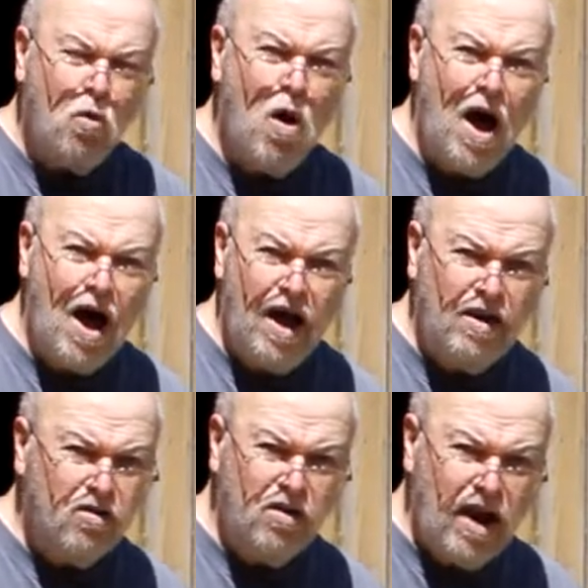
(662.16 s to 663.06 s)

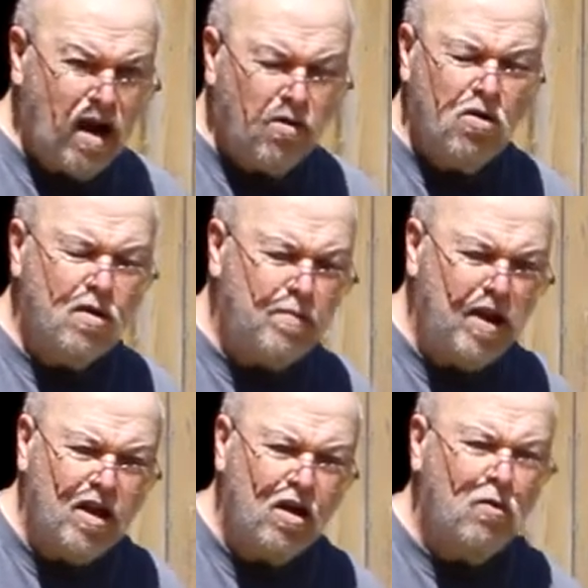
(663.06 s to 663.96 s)
wide or narrow
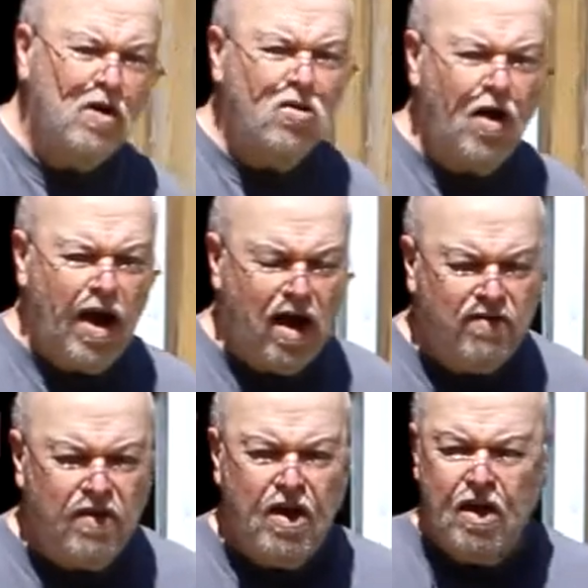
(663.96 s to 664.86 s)
depending on what you
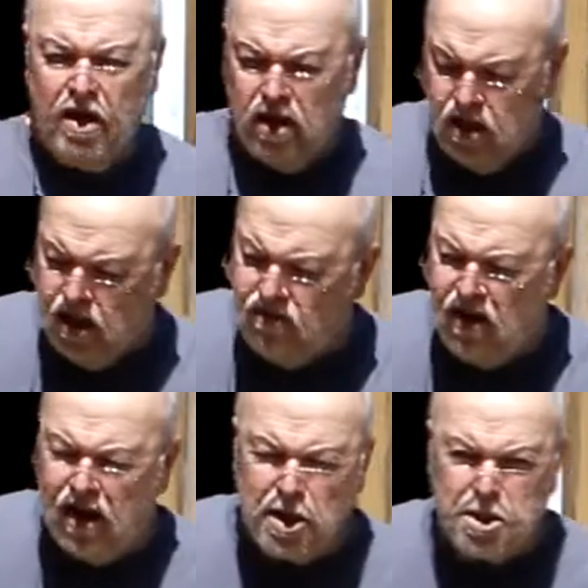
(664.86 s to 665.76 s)
have. The
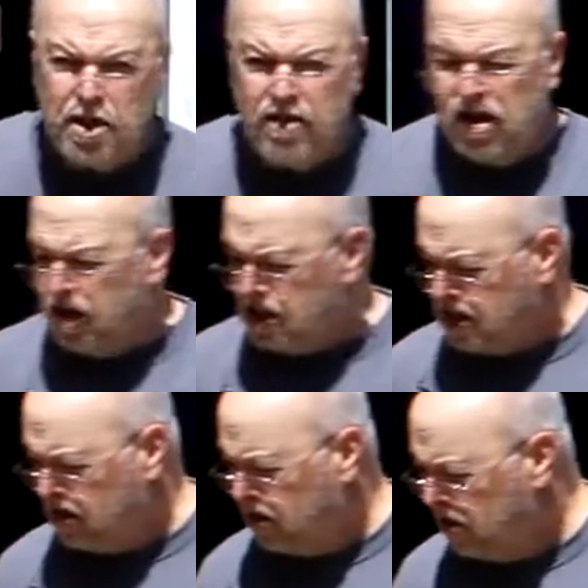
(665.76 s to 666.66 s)
advantage to this